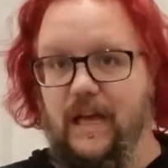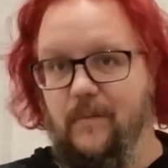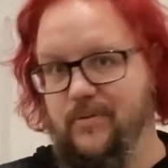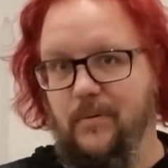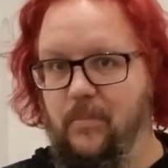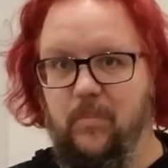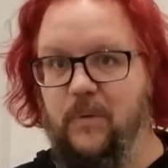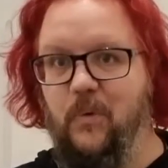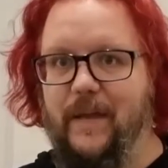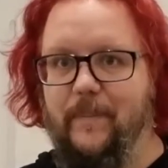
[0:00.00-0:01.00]
probably
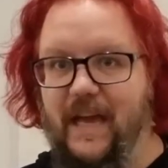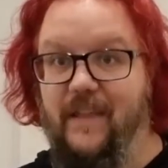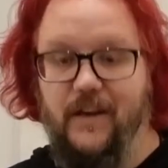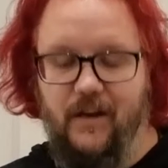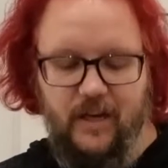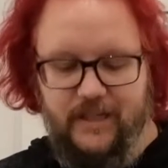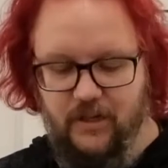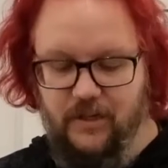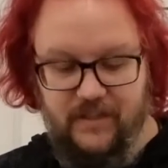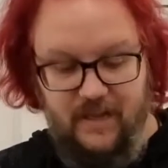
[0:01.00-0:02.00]
way better than I
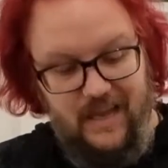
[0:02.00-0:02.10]
could.